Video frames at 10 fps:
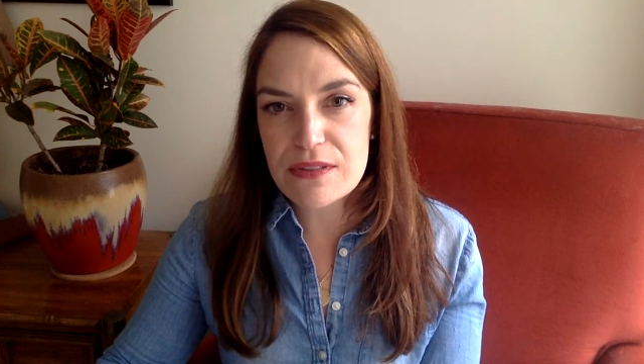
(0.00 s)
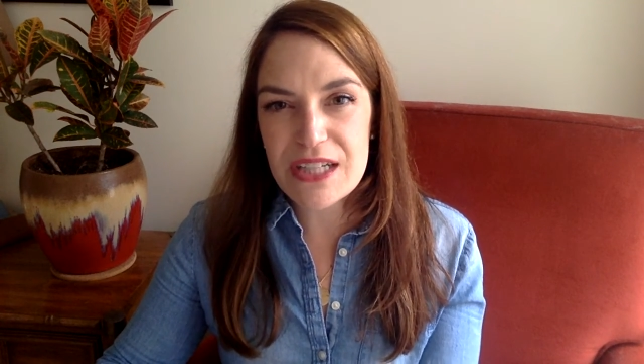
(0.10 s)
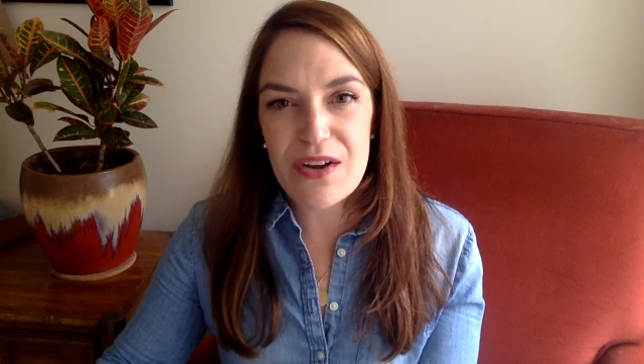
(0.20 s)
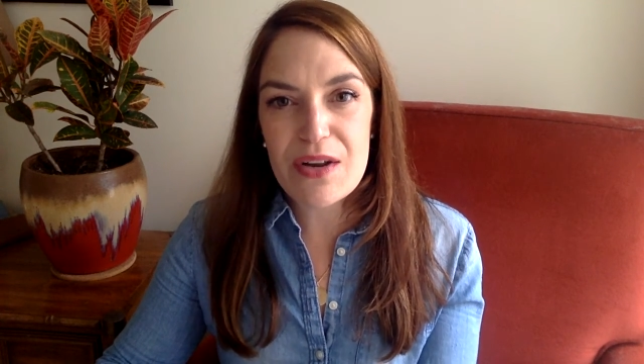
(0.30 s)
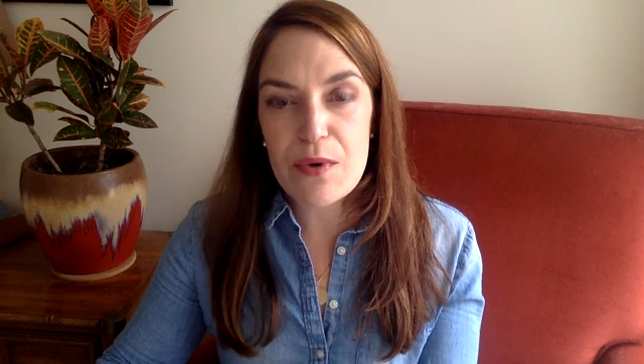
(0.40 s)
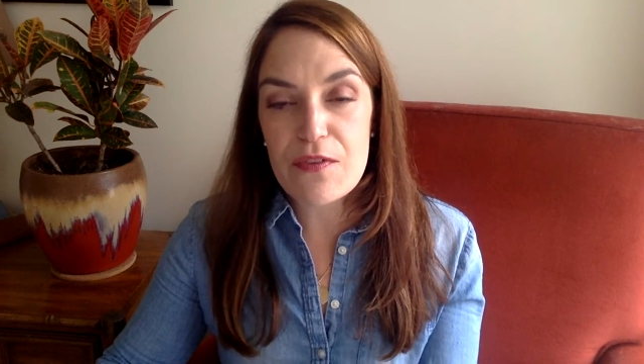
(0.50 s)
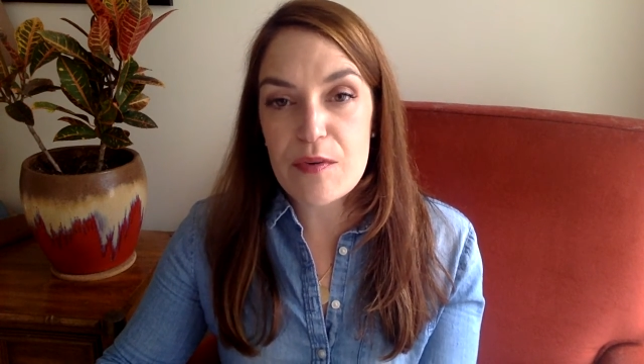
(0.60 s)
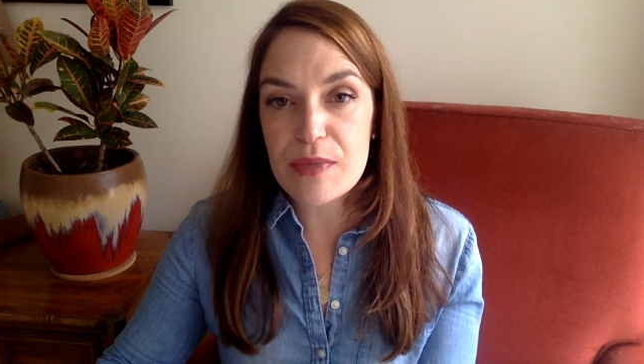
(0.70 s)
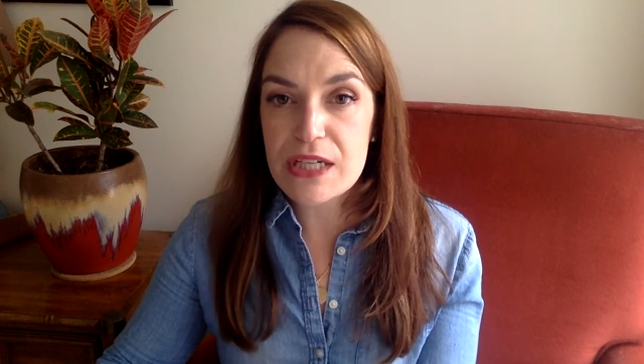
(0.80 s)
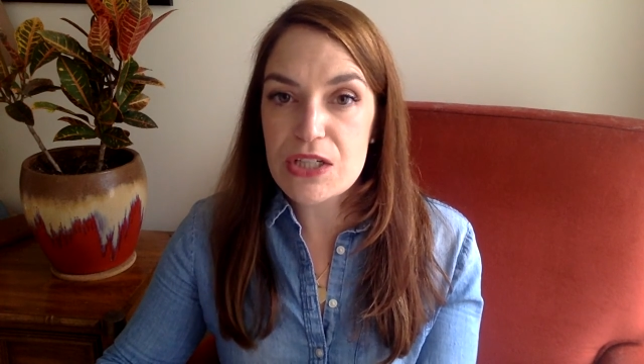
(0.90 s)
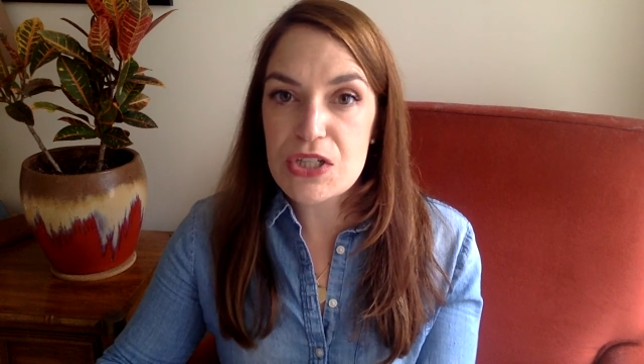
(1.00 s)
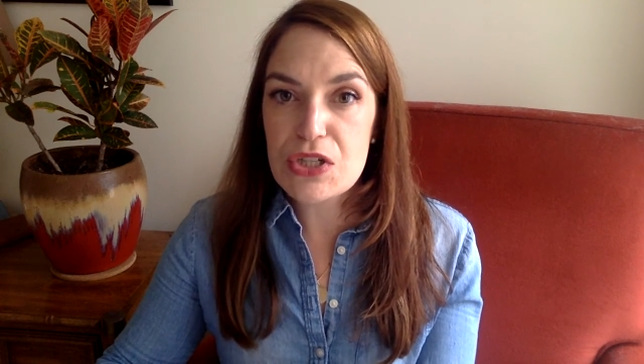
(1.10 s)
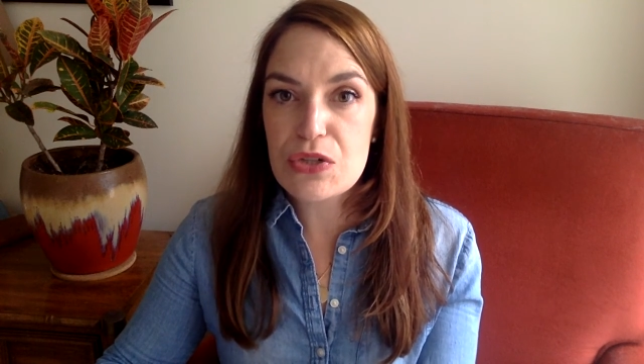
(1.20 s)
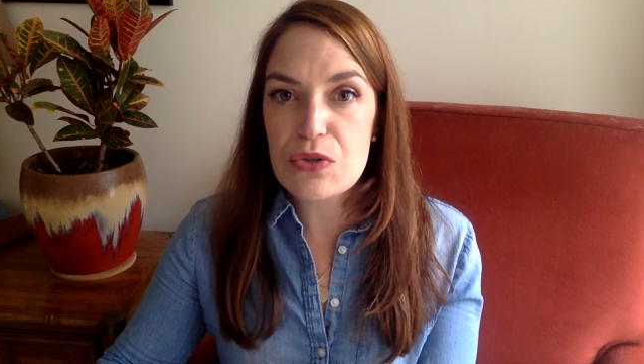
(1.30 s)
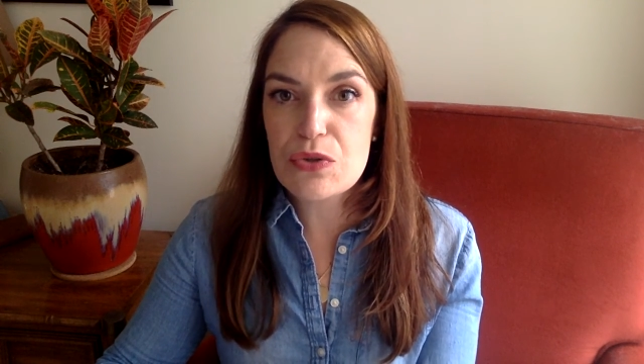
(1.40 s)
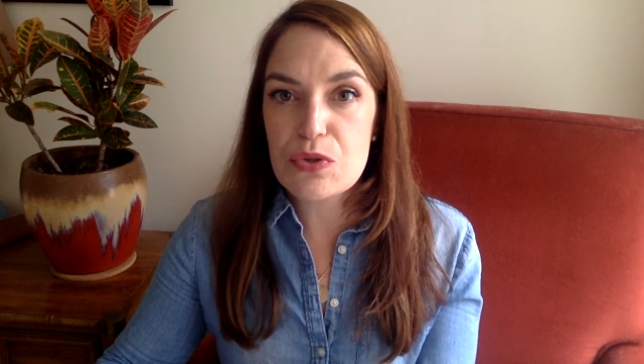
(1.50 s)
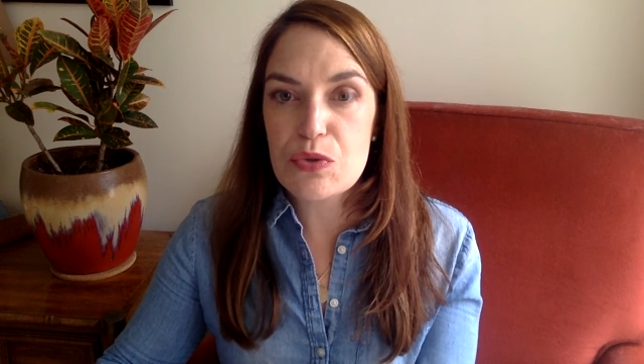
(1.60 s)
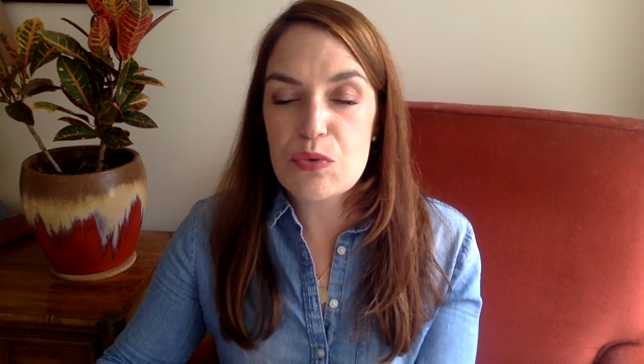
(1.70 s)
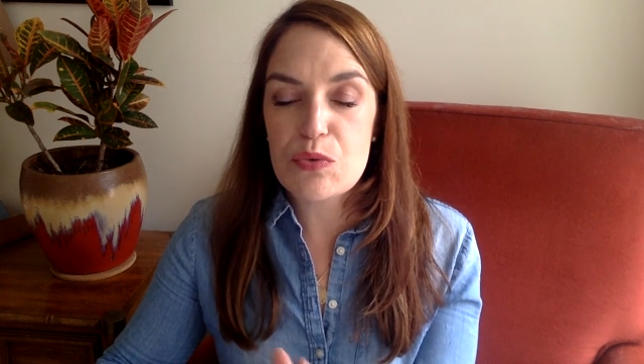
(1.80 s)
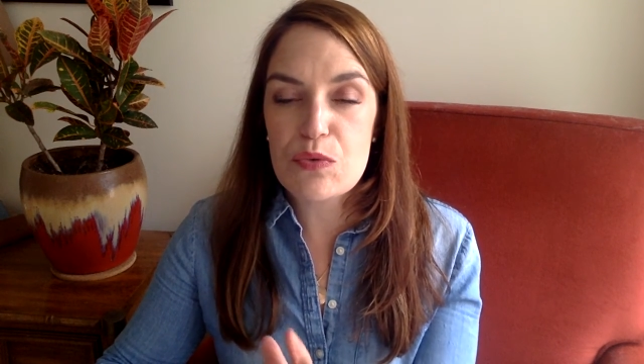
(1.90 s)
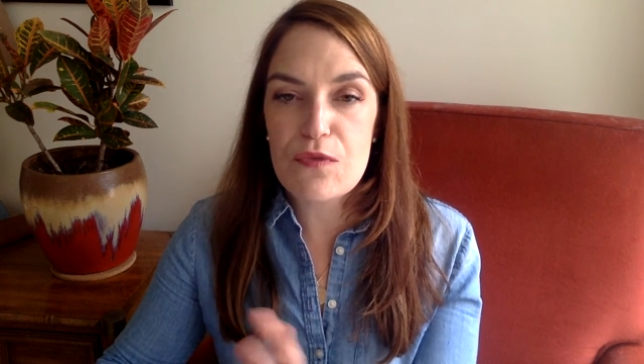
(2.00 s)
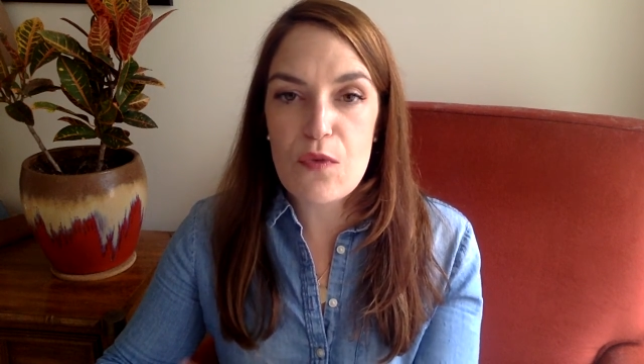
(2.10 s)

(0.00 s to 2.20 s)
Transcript: anywhere from like 2 to